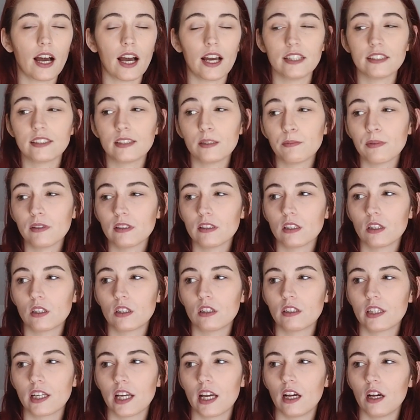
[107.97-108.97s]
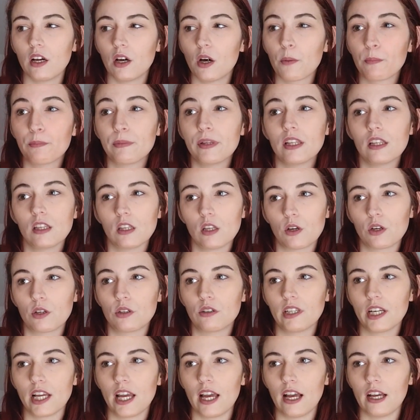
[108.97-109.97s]
I say Pyloria or
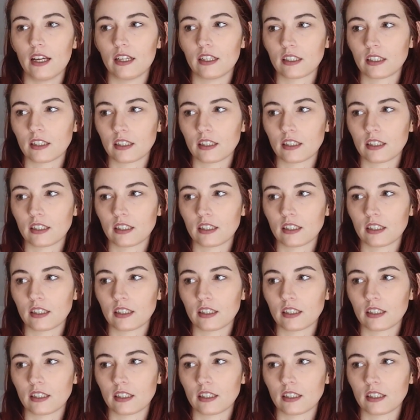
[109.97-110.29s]
Pyloria.